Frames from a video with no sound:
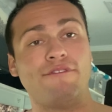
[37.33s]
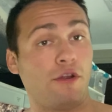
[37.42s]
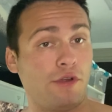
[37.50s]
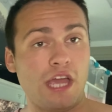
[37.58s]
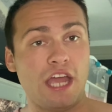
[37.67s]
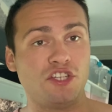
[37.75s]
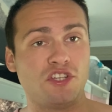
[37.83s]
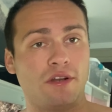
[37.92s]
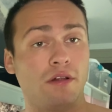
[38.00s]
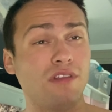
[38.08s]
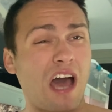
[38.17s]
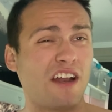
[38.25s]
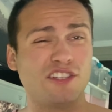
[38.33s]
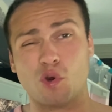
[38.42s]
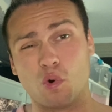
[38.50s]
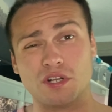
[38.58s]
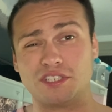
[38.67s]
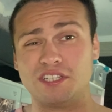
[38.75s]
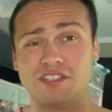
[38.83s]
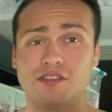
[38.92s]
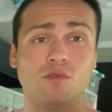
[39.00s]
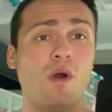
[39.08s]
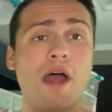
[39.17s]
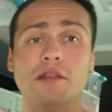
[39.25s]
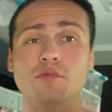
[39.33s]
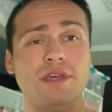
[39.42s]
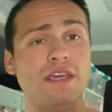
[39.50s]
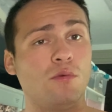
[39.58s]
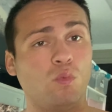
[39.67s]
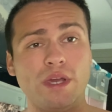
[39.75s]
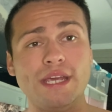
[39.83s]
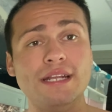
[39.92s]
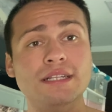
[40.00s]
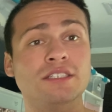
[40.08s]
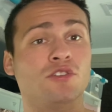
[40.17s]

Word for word: variation. A lot of tortoises in the wild will eat weeds,